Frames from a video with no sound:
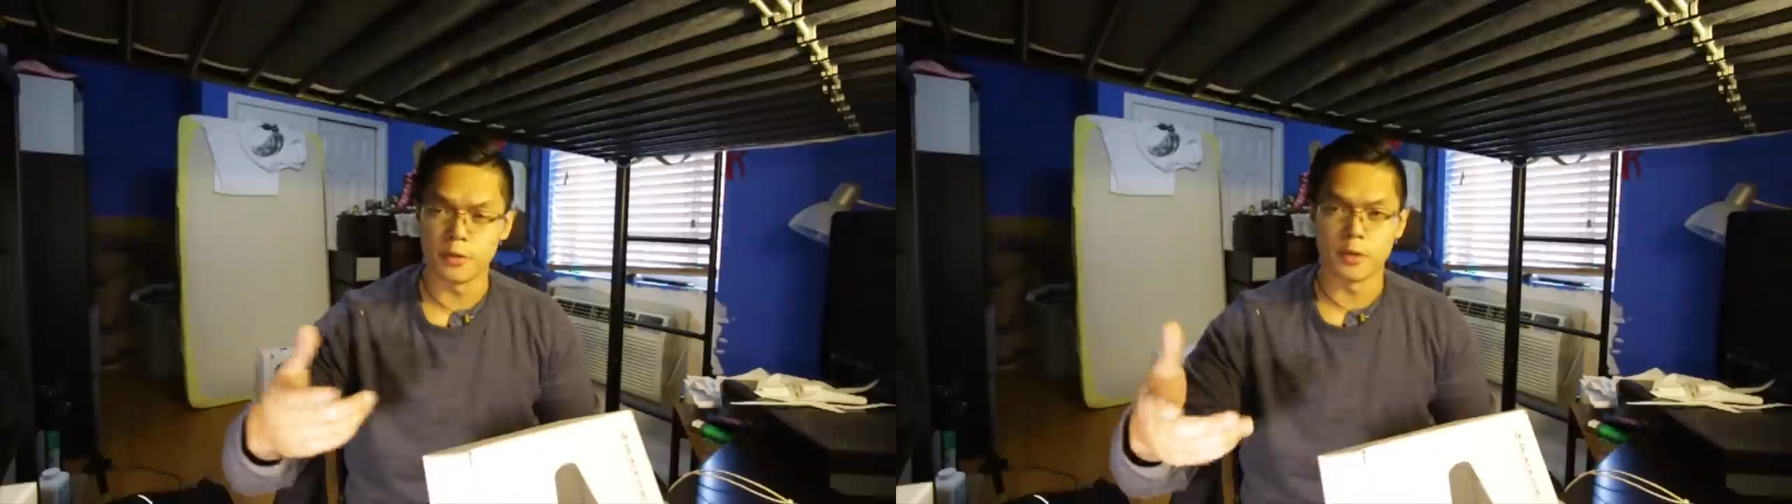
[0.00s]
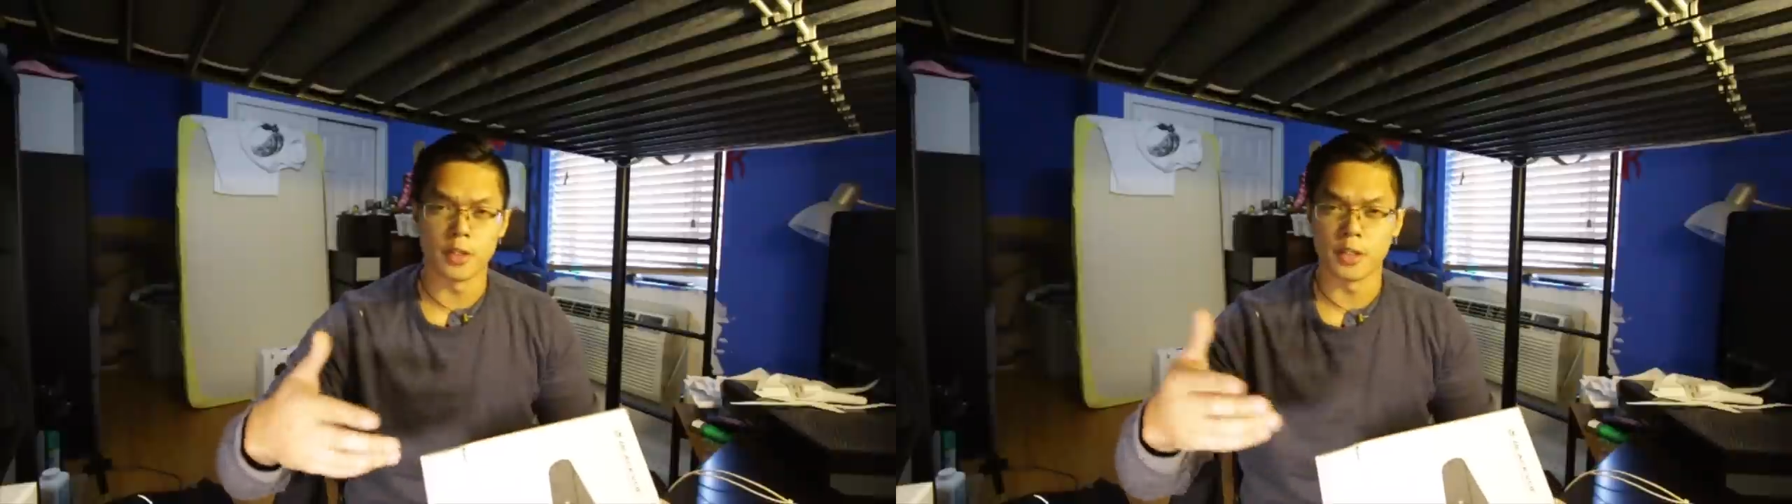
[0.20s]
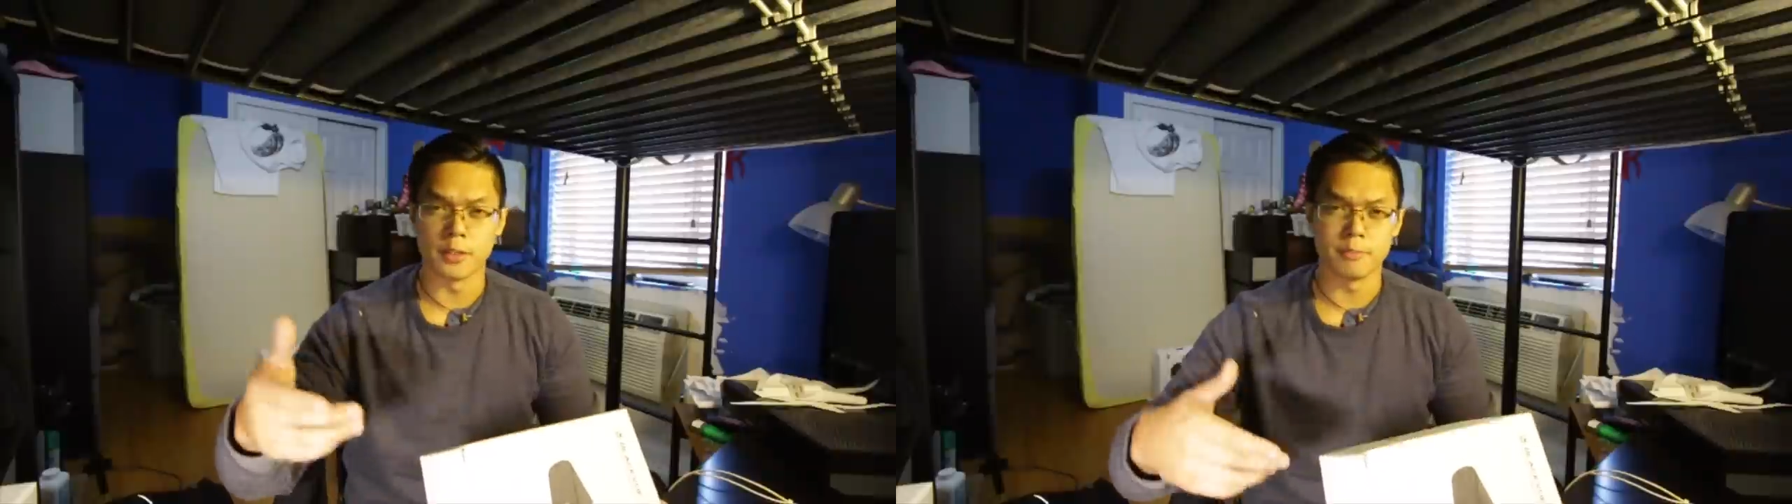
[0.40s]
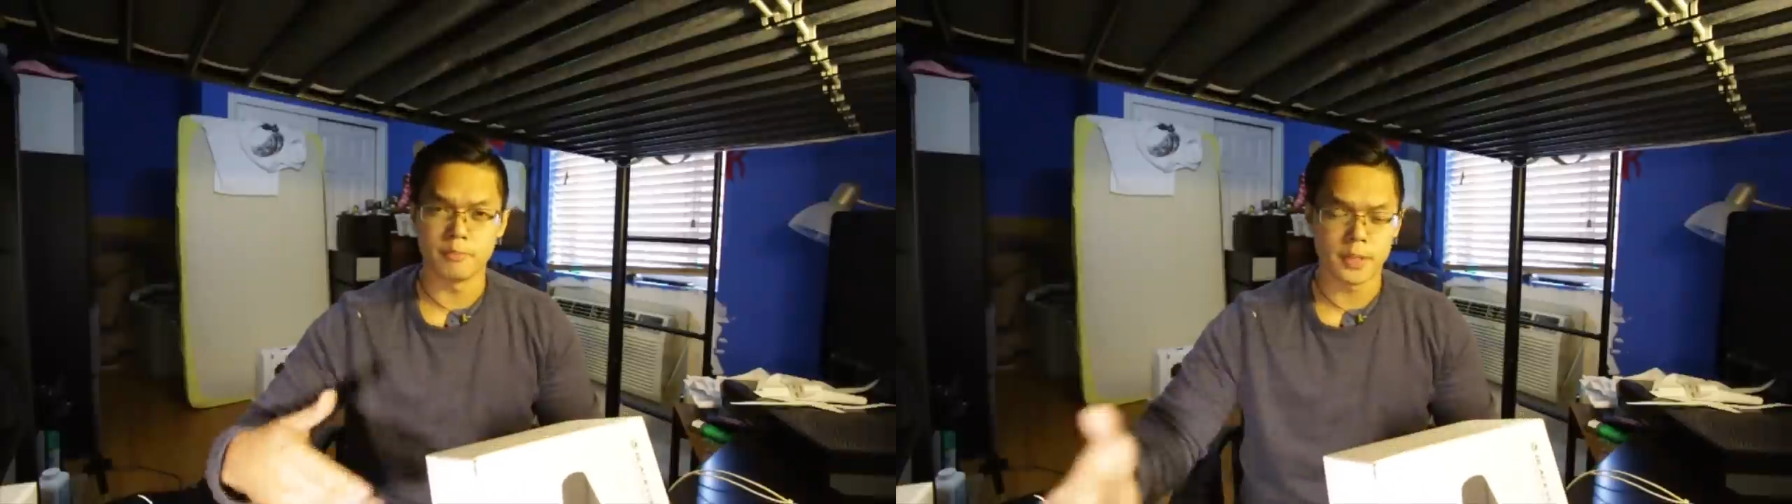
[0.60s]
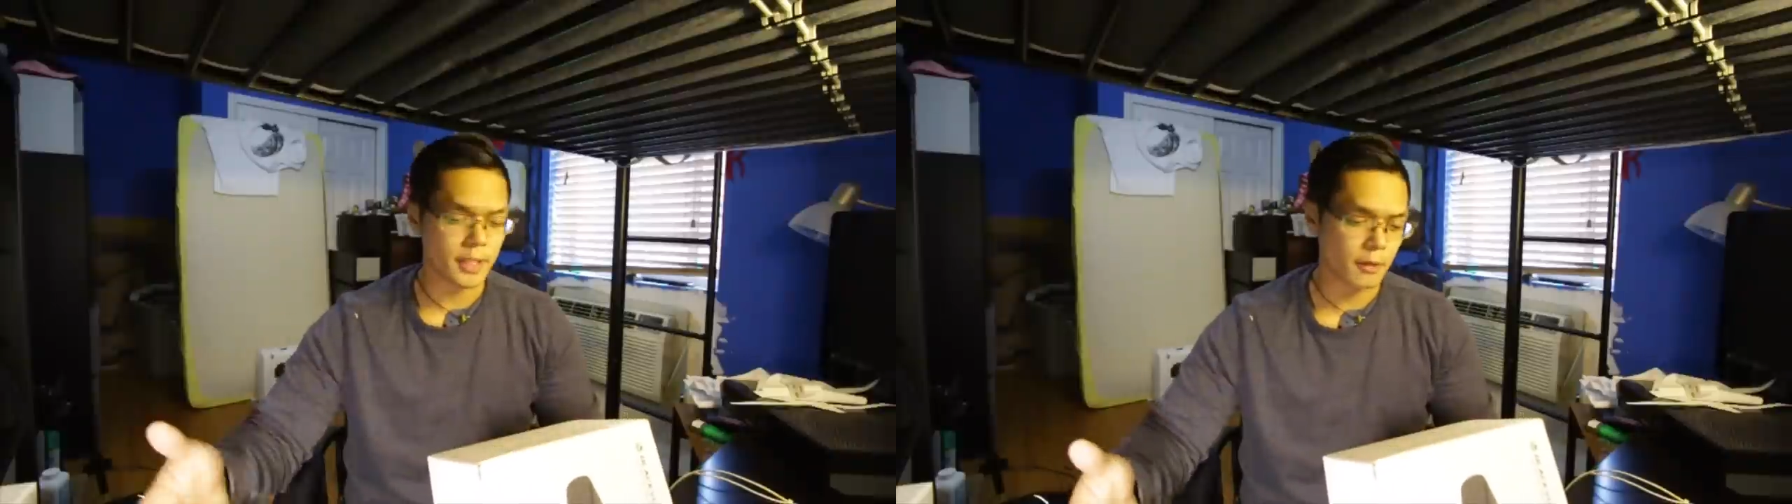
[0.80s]
your
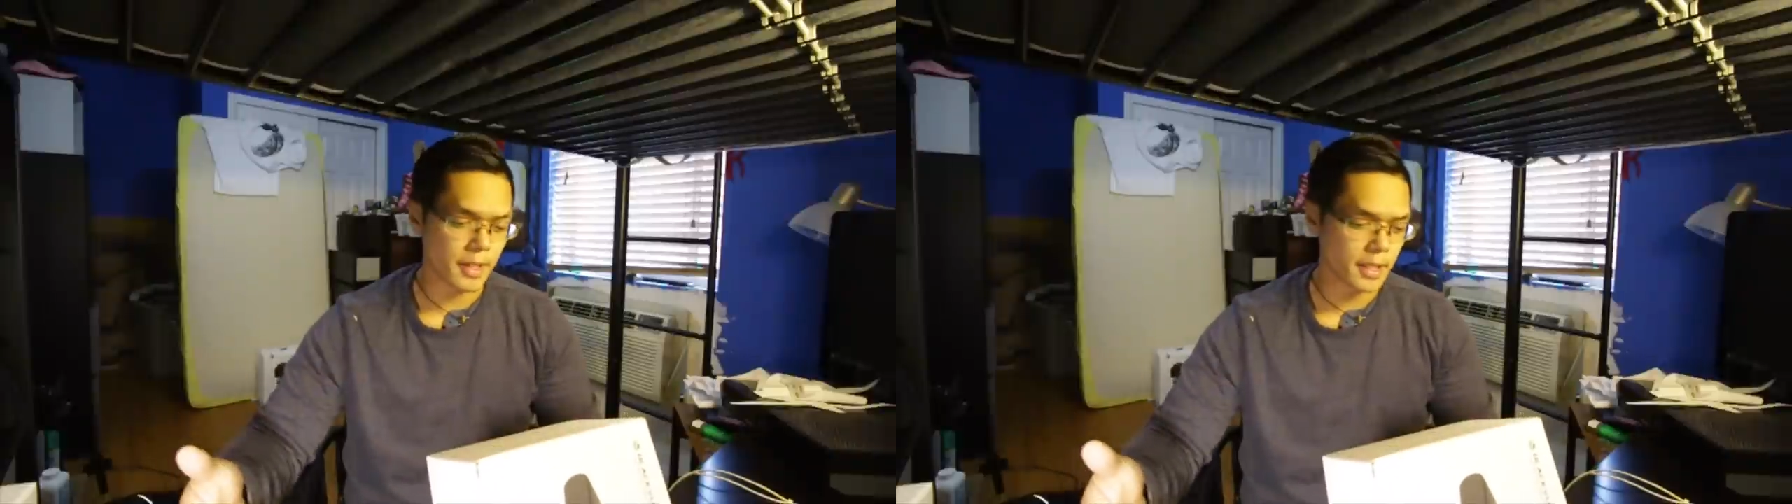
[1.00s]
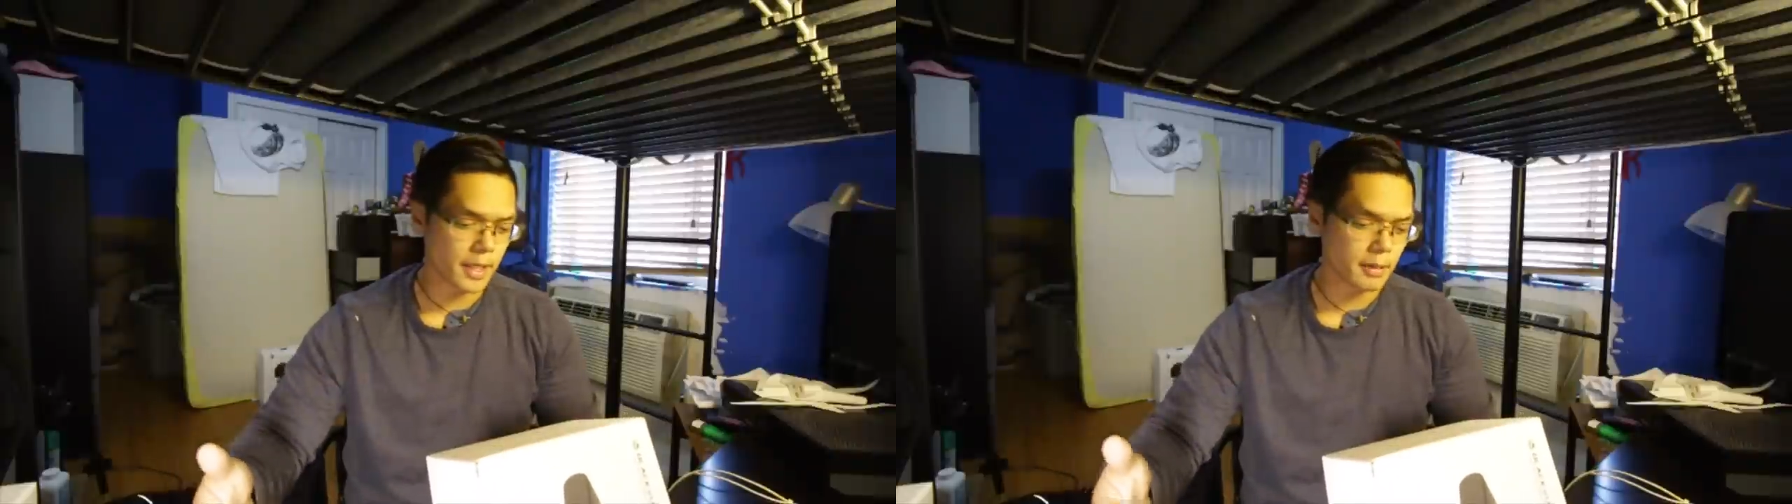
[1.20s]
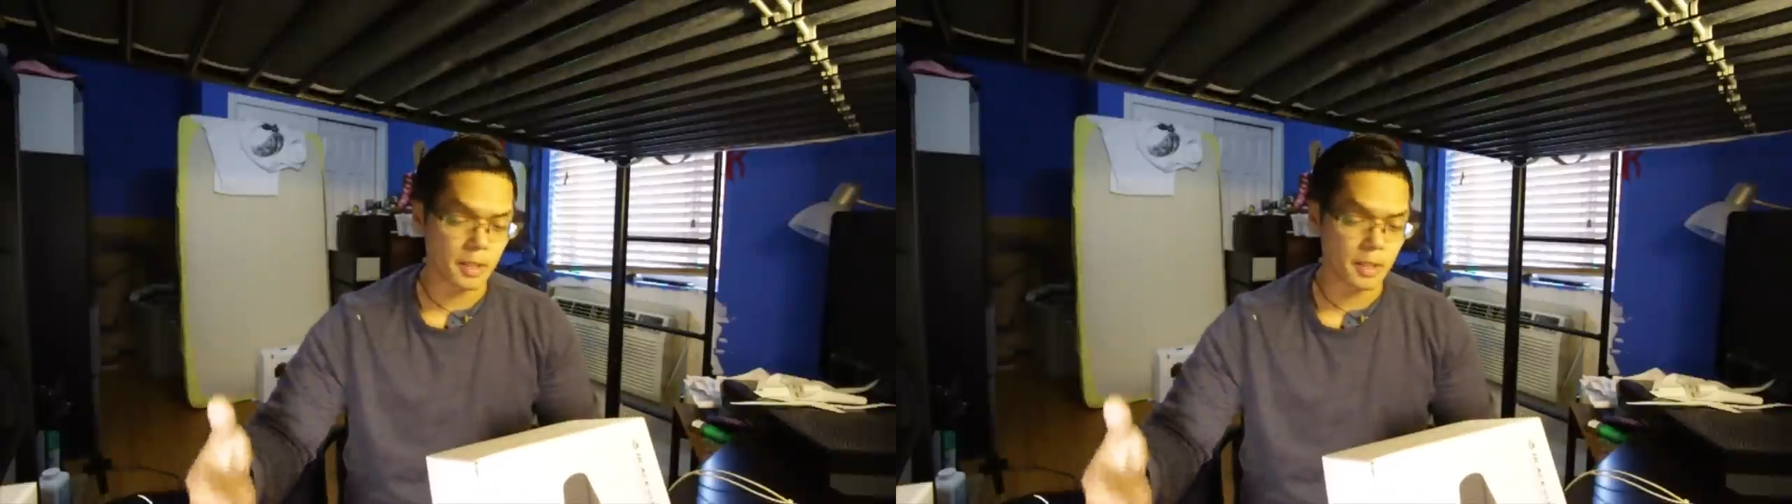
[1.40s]
cigarette lighter,